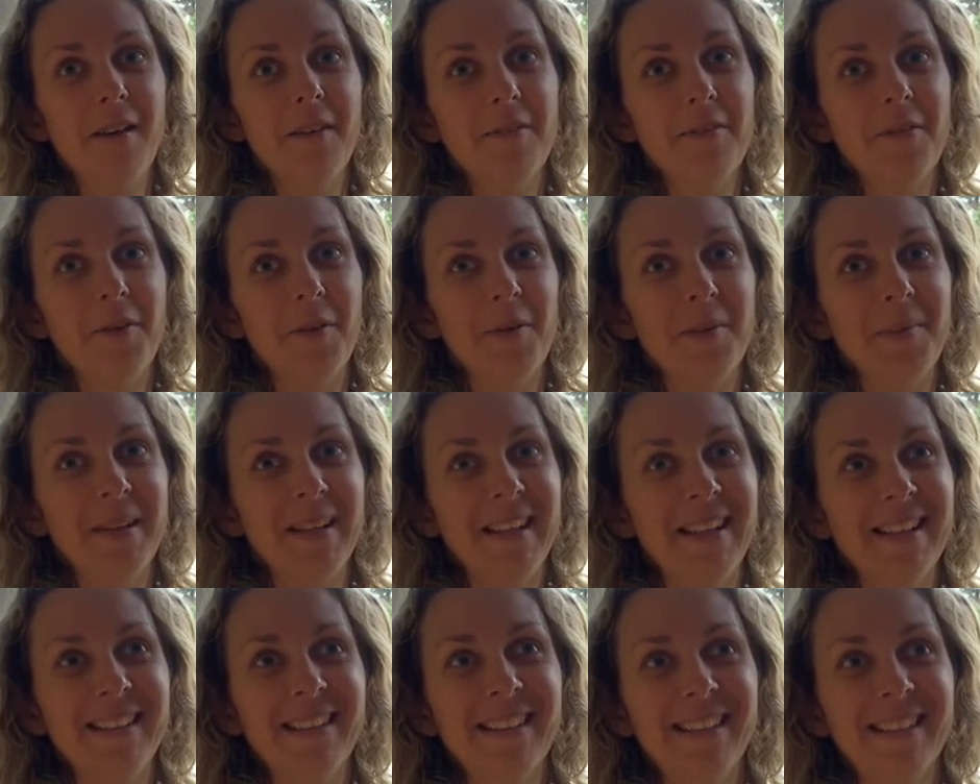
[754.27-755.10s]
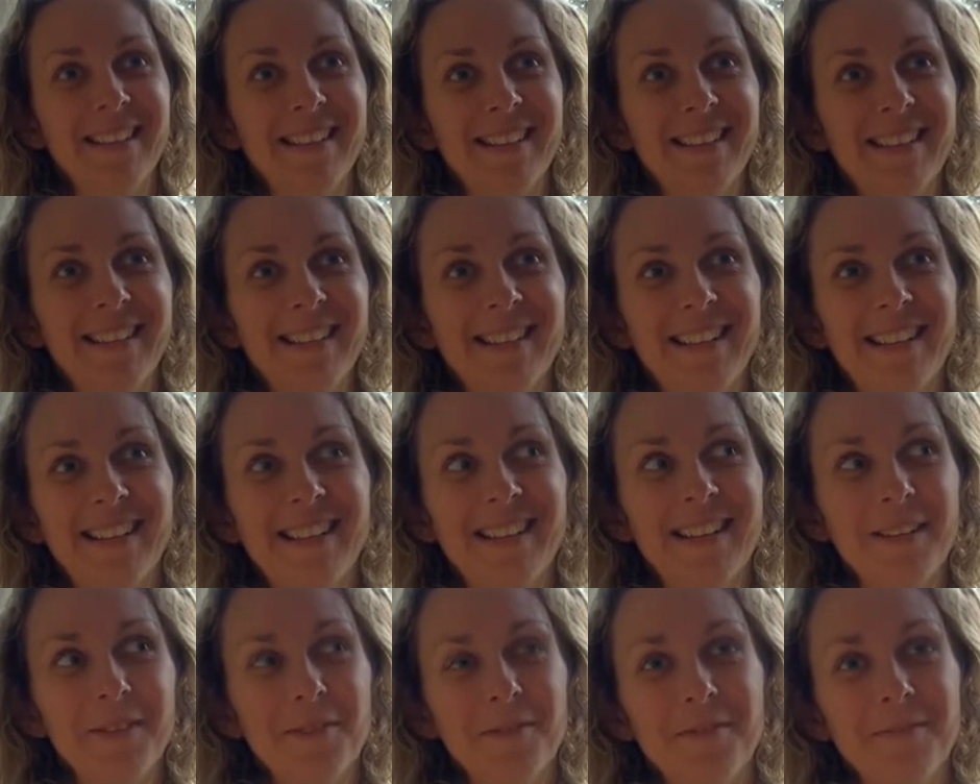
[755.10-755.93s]
for me
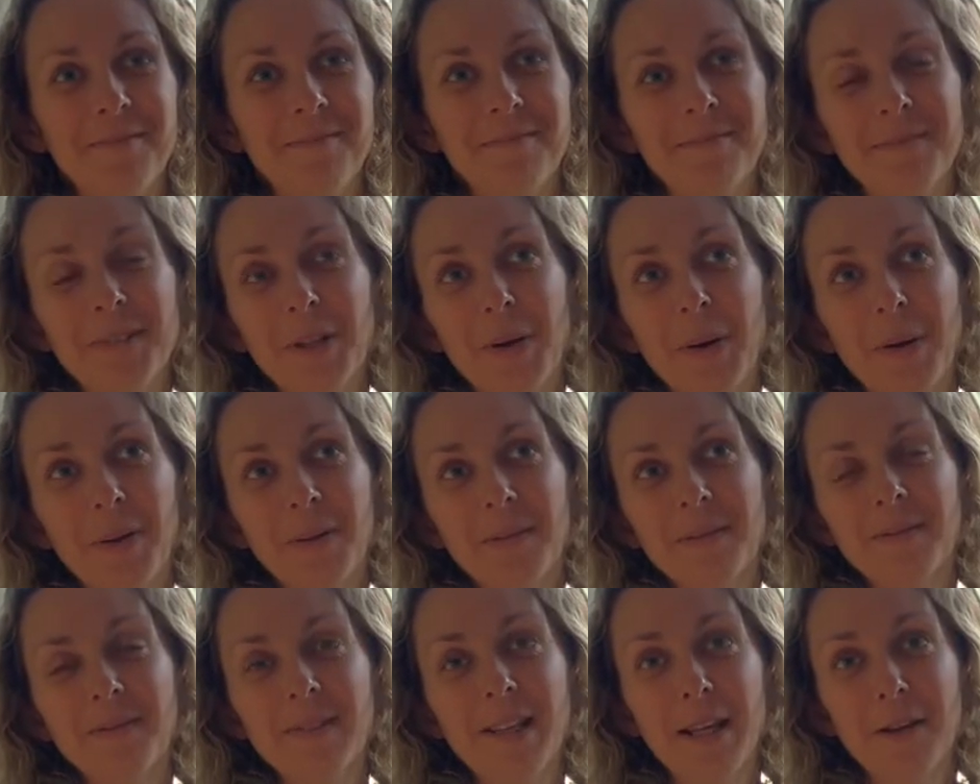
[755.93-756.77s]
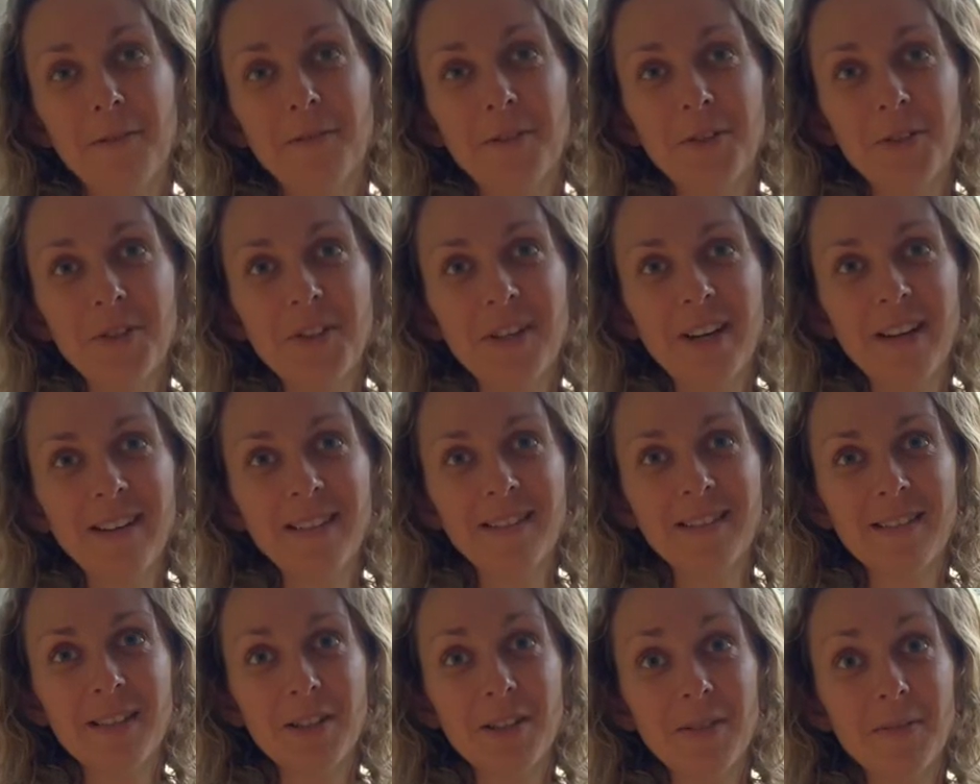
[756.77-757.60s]
in the, you know, near future,
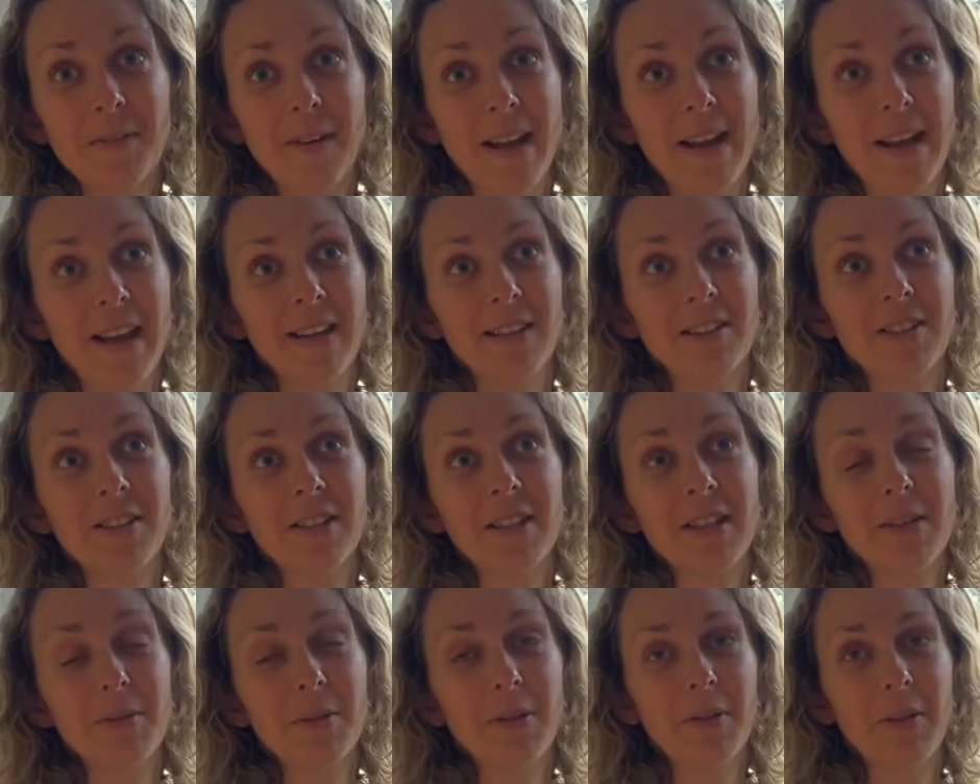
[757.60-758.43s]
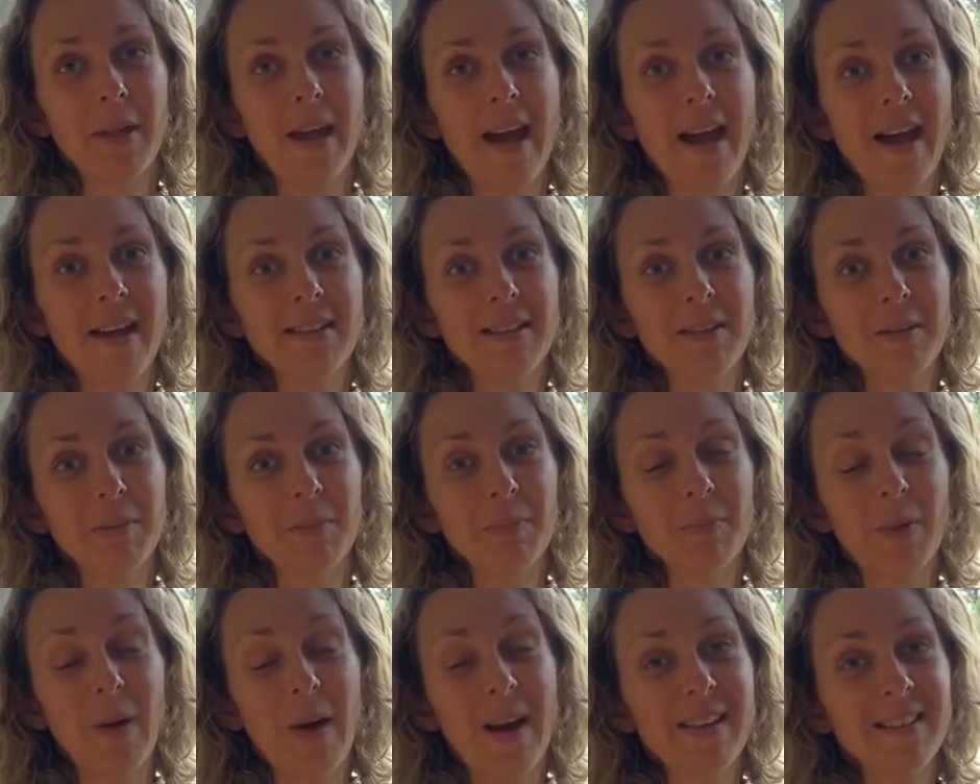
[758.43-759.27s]
just financially with the housing
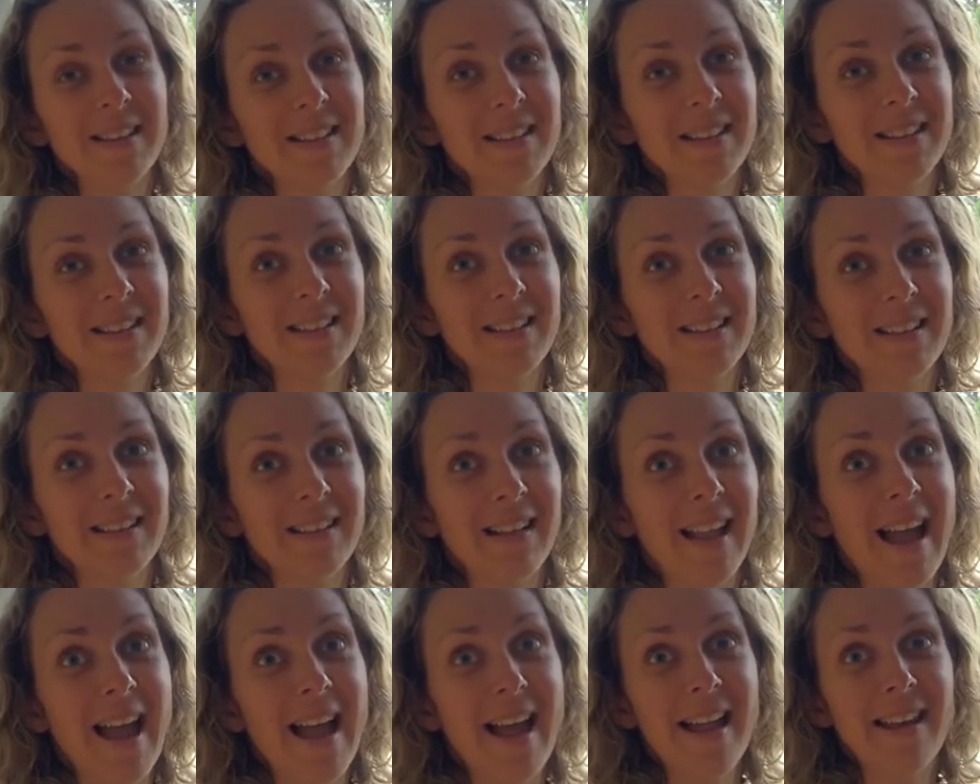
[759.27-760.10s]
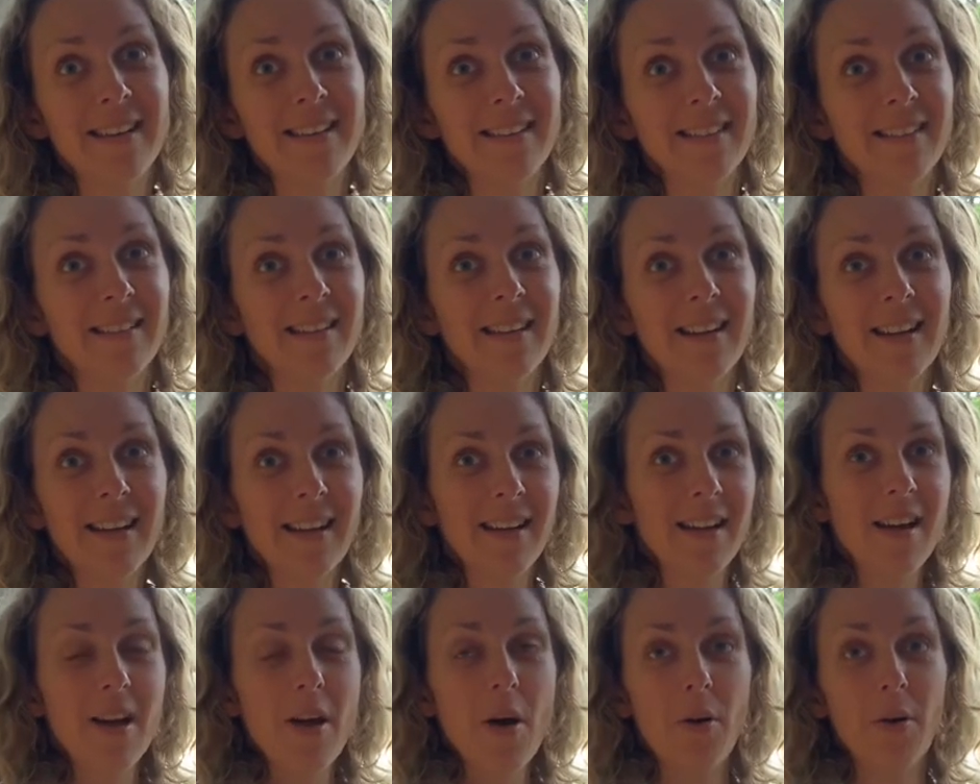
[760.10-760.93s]
prices and land and
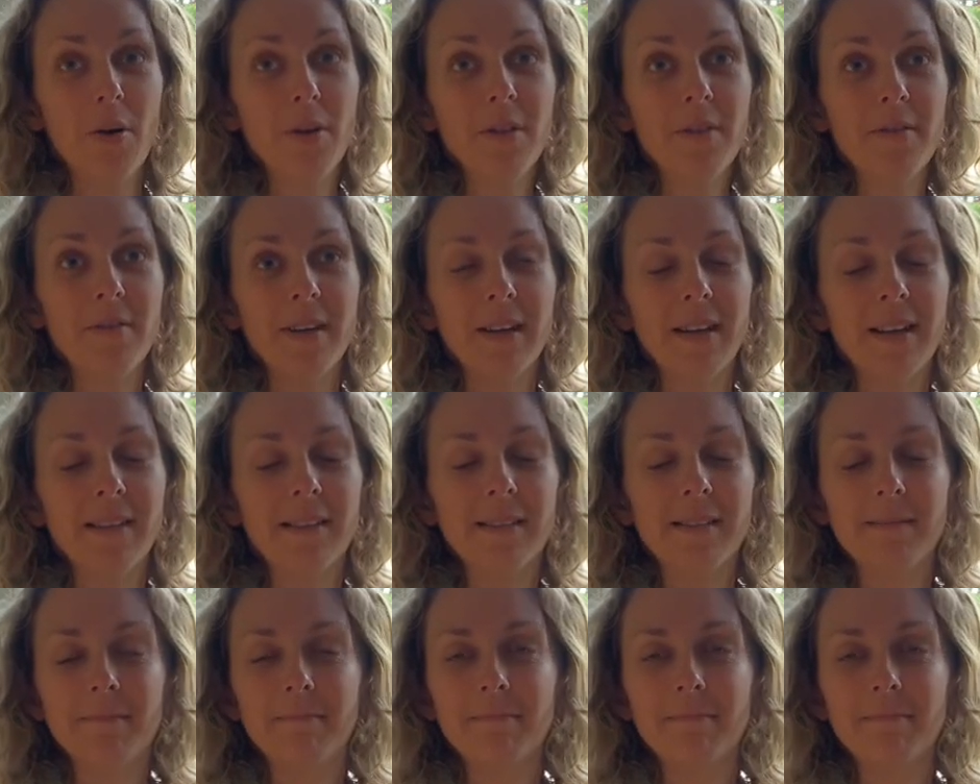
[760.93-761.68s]
all of it.